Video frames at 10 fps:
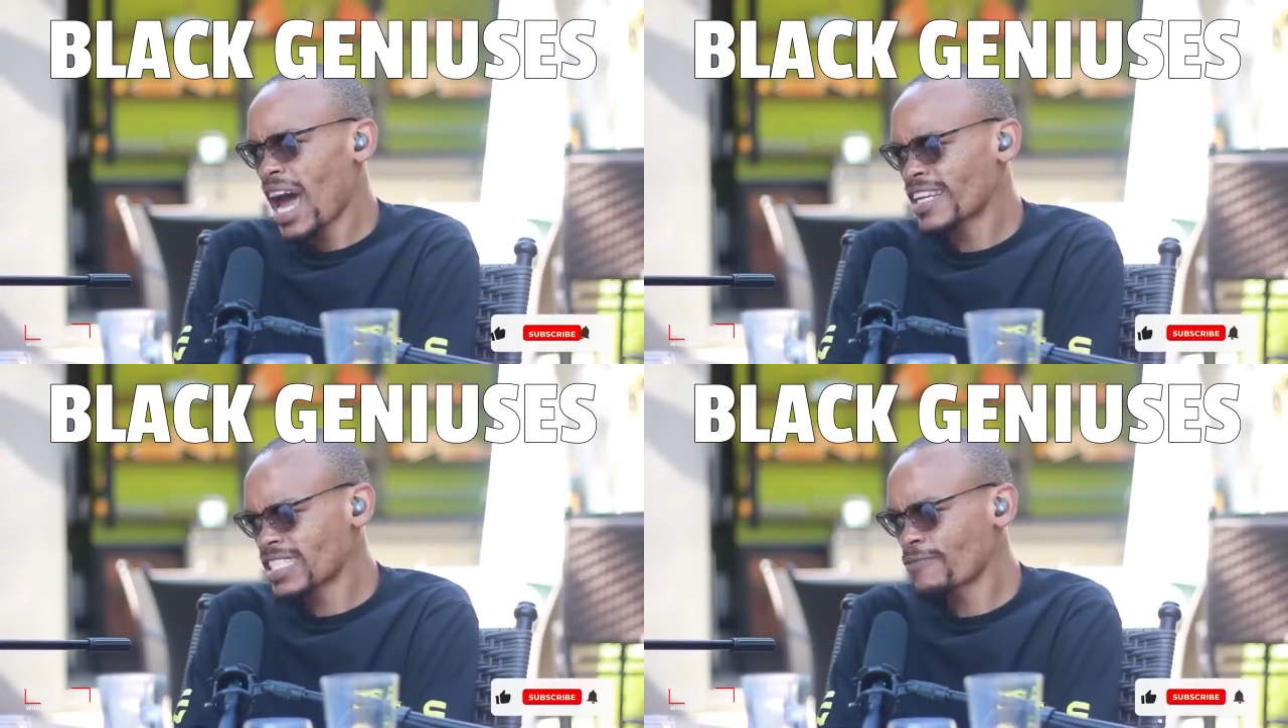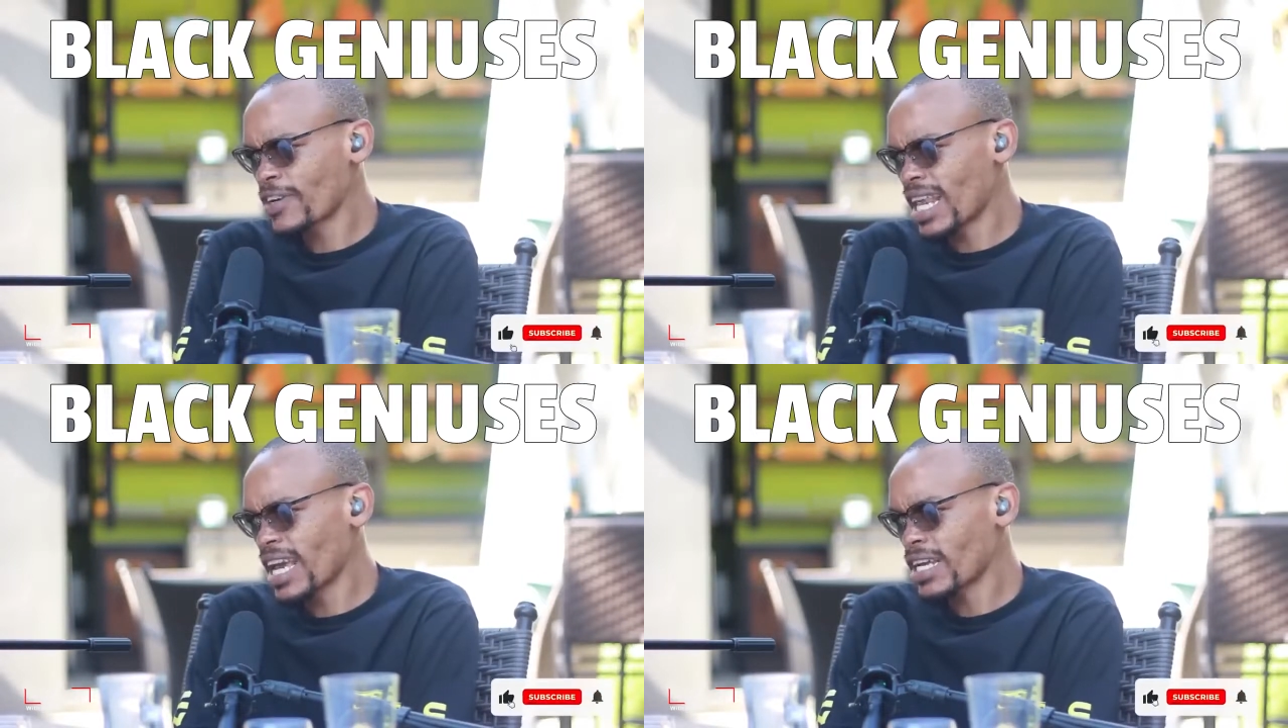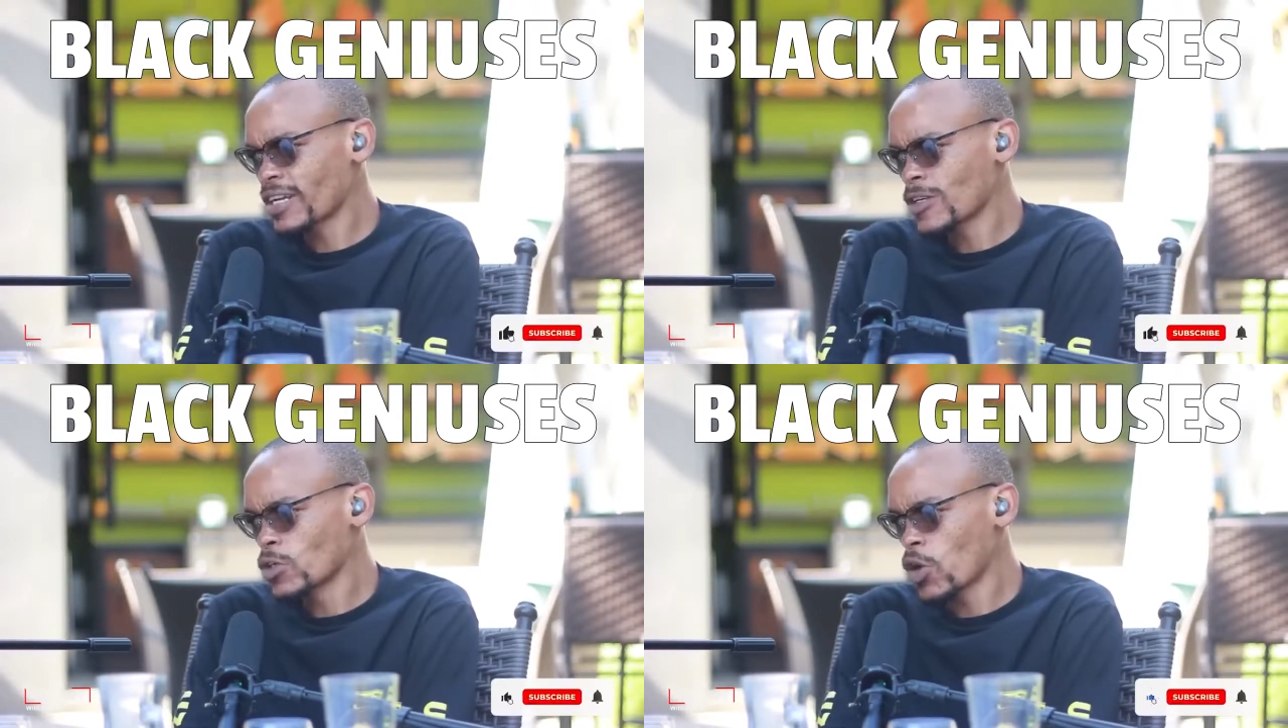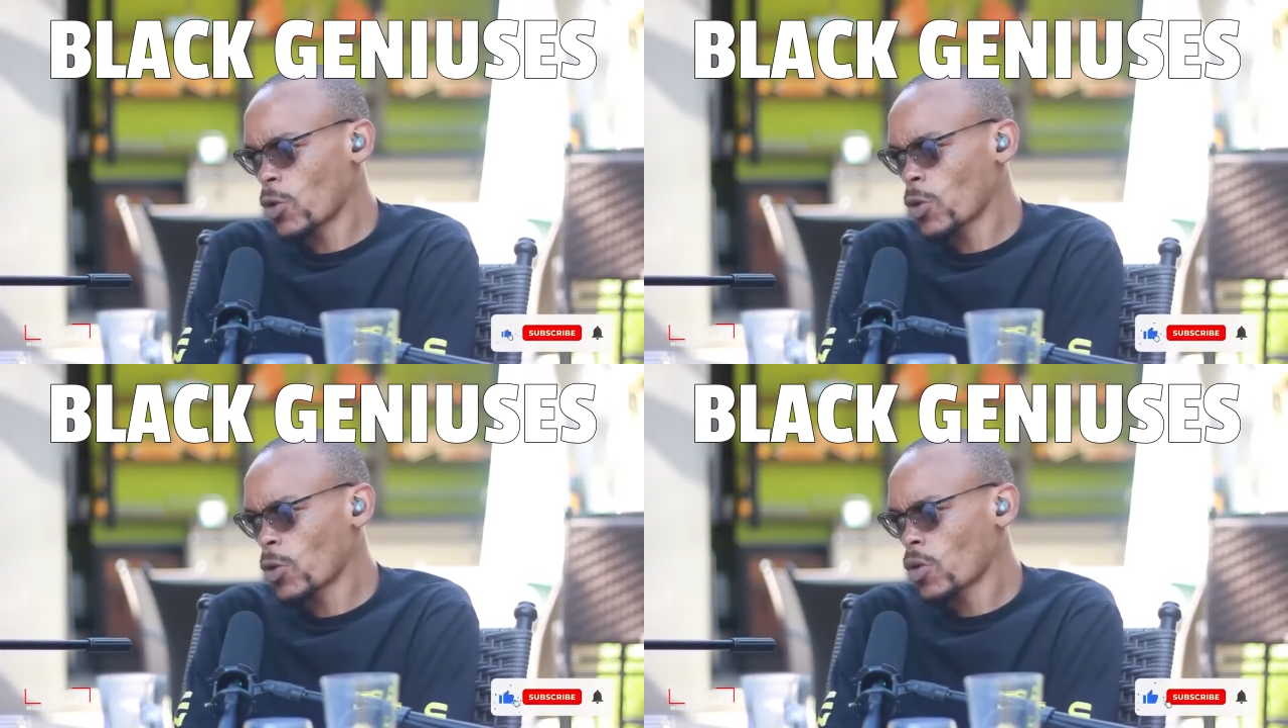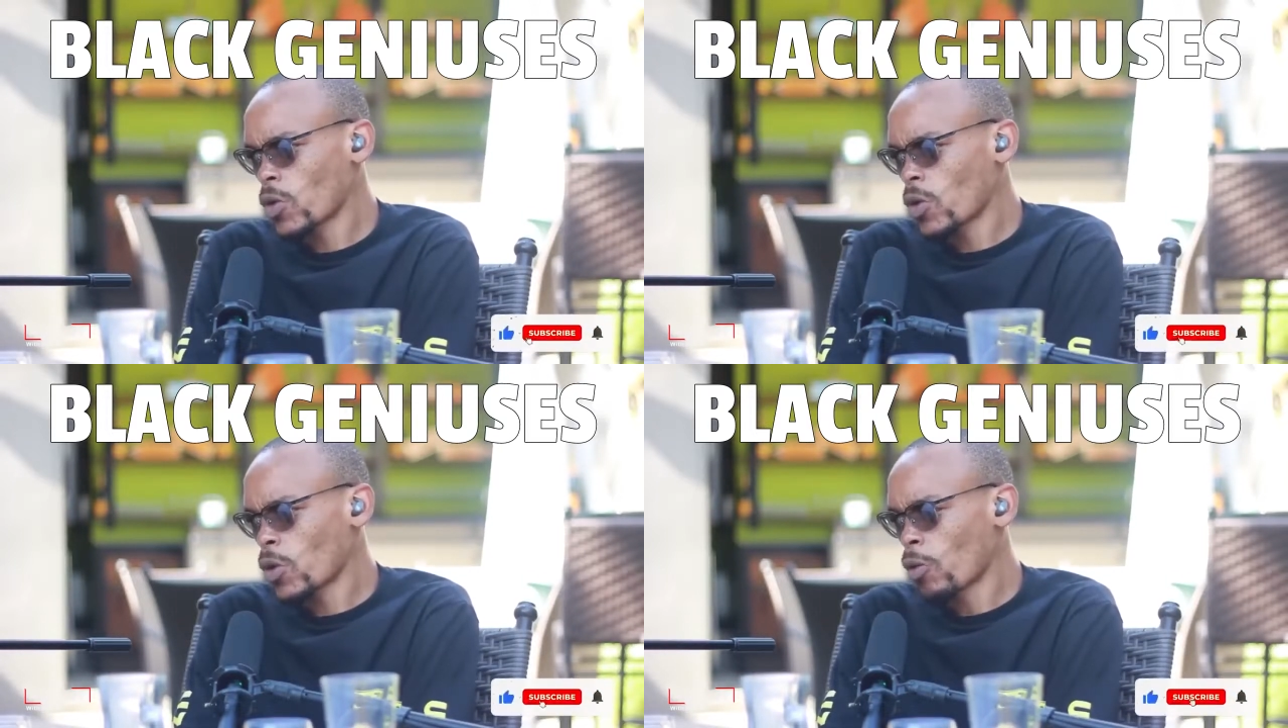I just feel like,
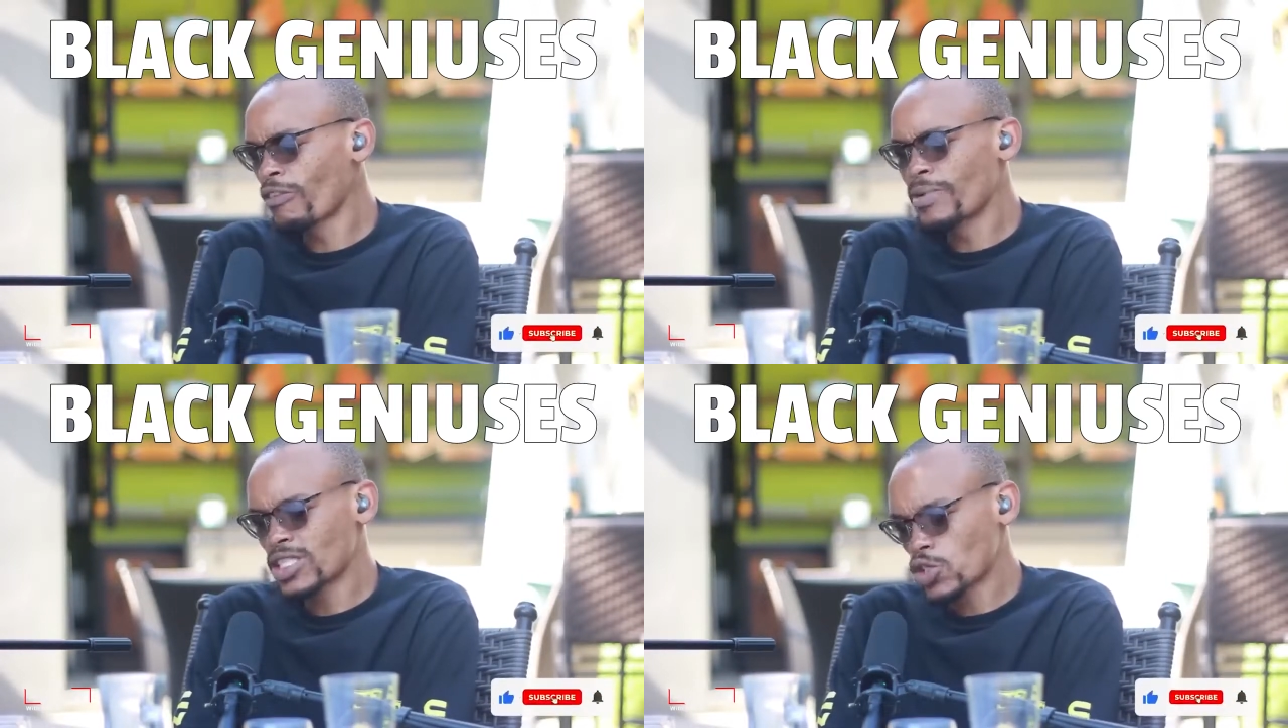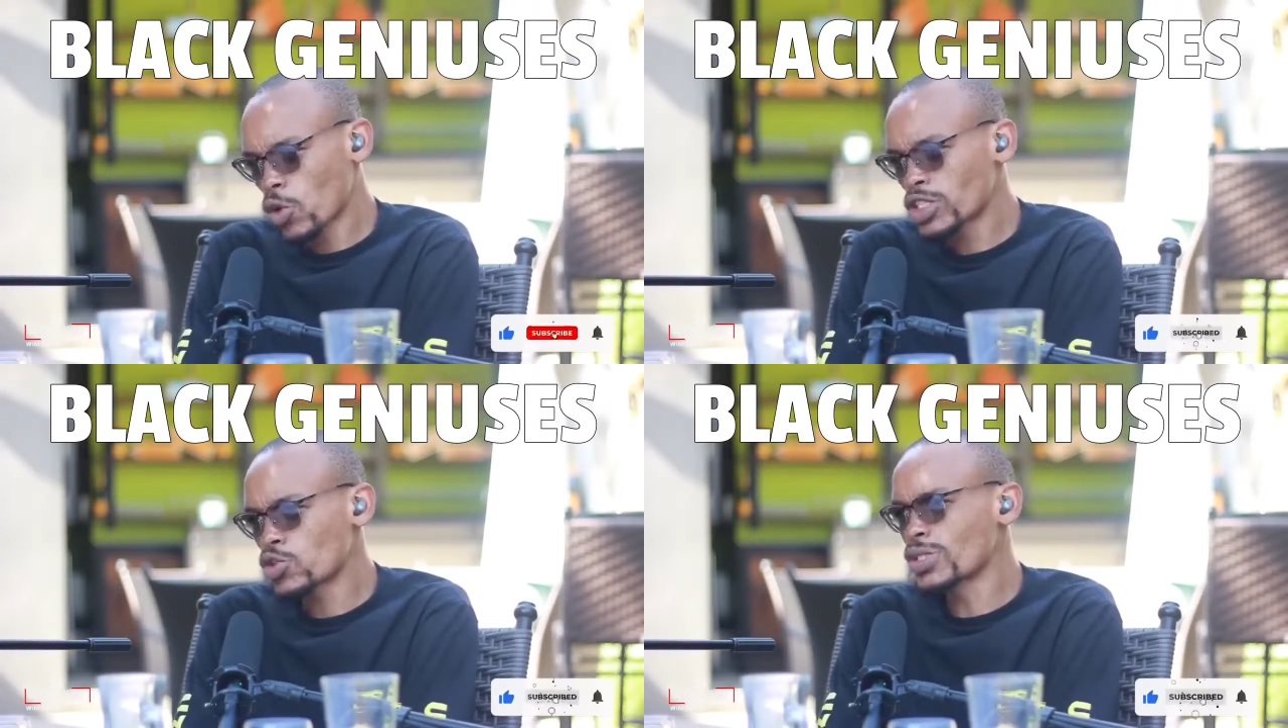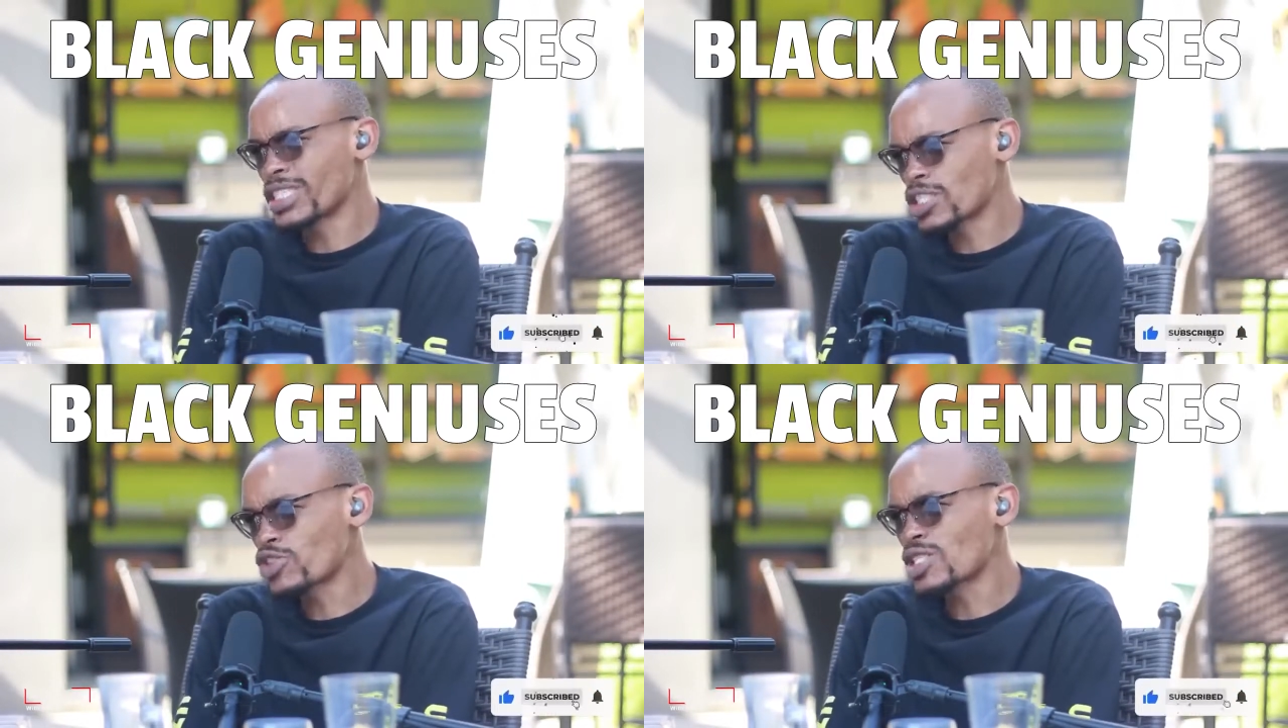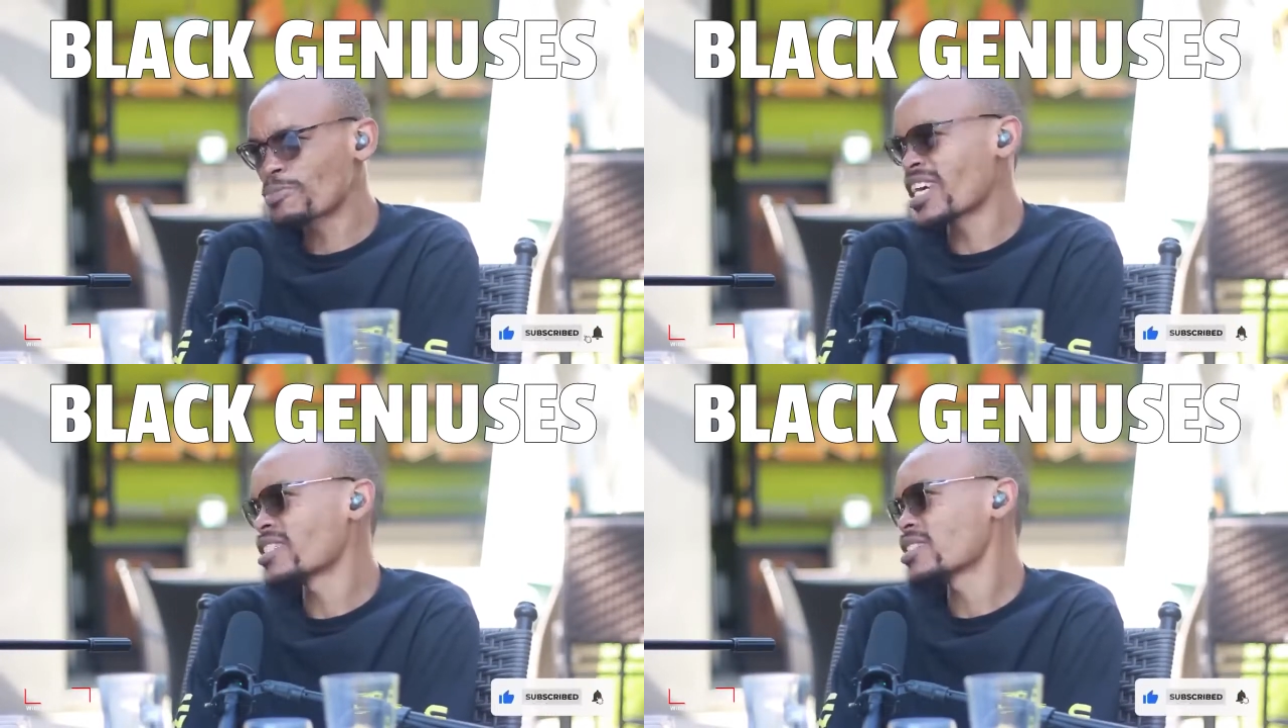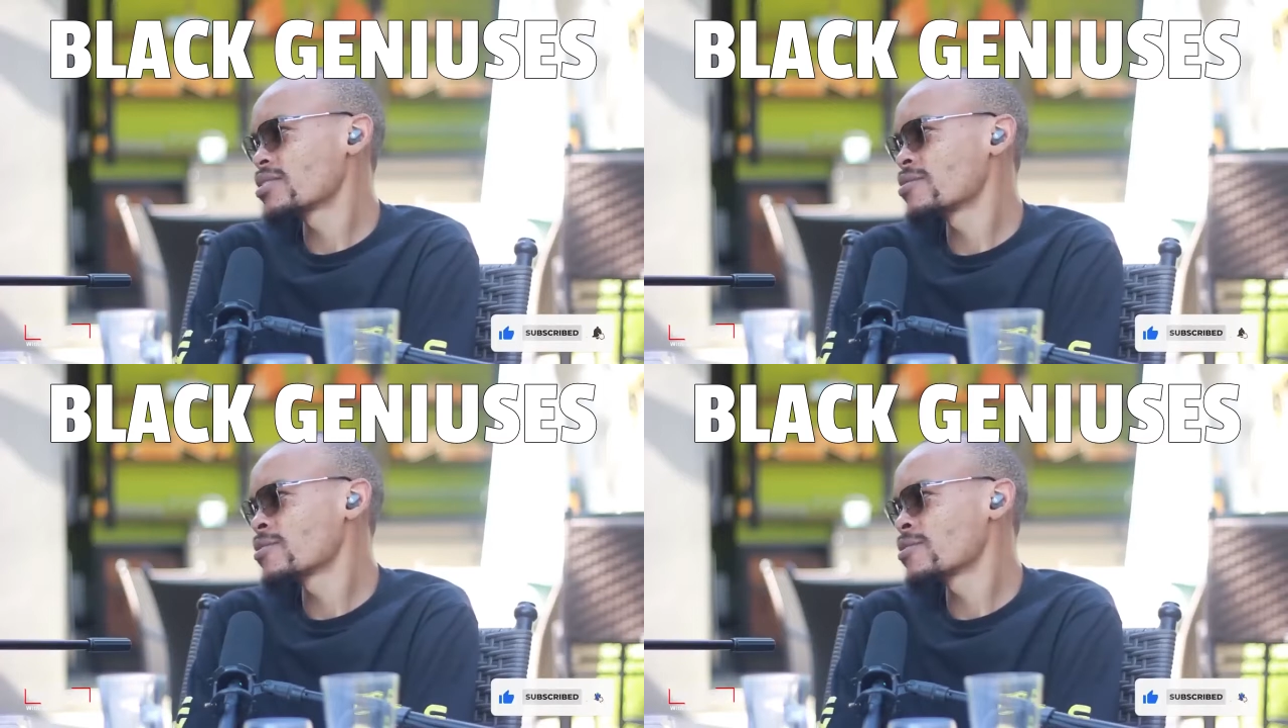we've been taught to disrespect